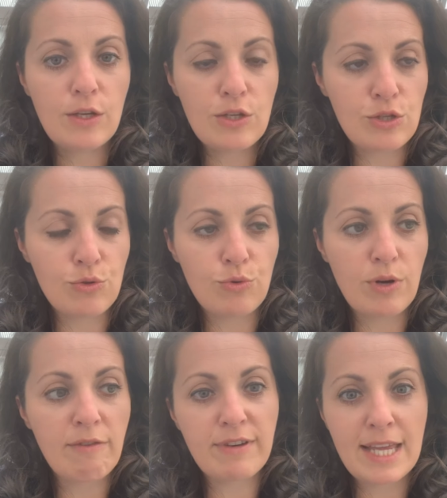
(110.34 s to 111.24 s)
So
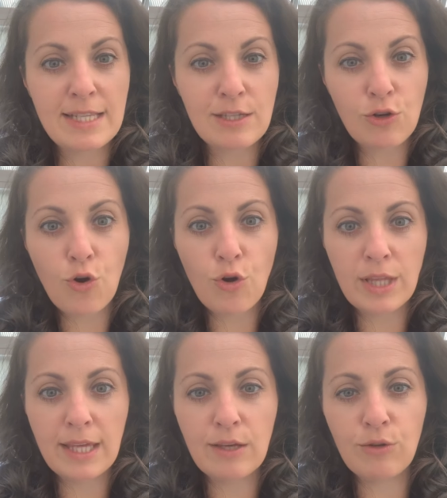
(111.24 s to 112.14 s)
a friend, a
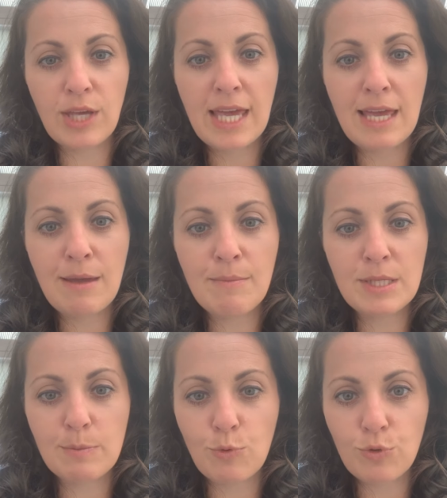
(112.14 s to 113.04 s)
colleague who came
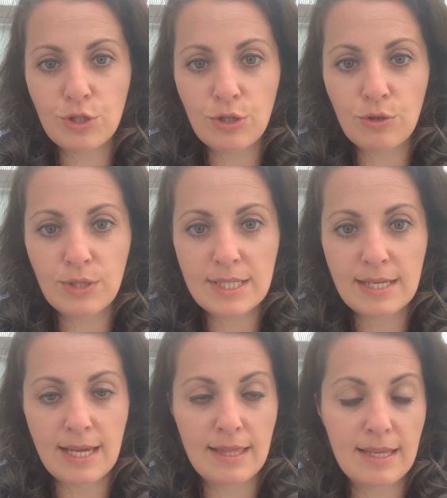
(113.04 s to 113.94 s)
and spoke to you and
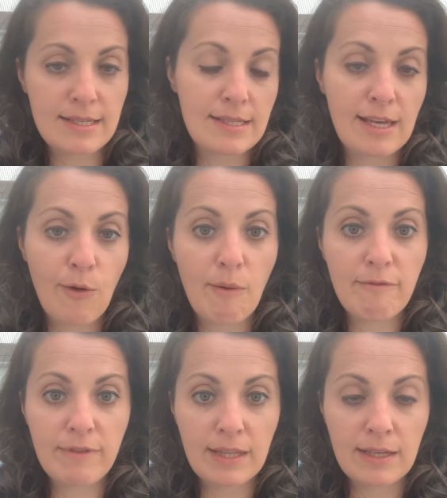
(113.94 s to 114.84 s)
said, "This is how I'm
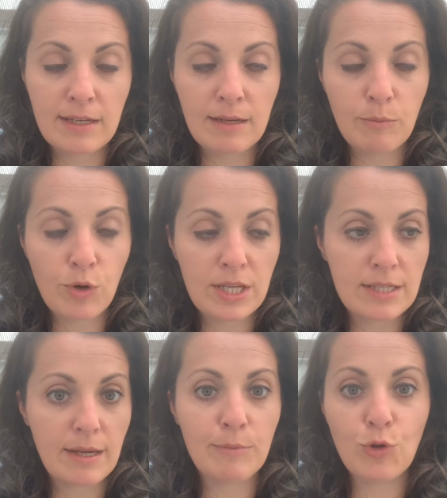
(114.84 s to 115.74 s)
feeling, and I'm worried
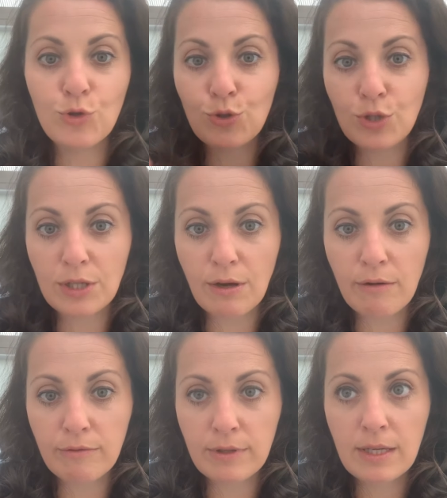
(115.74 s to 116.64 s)
that I'm not doing
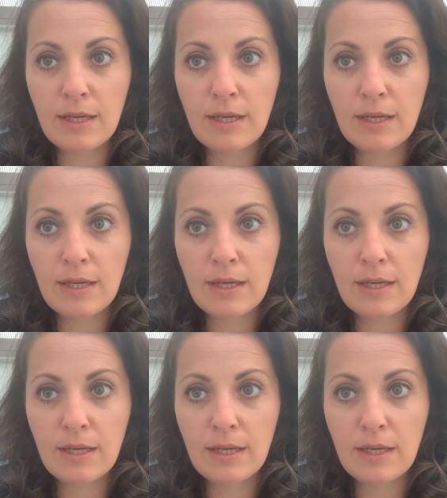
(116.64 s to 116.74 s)
enough.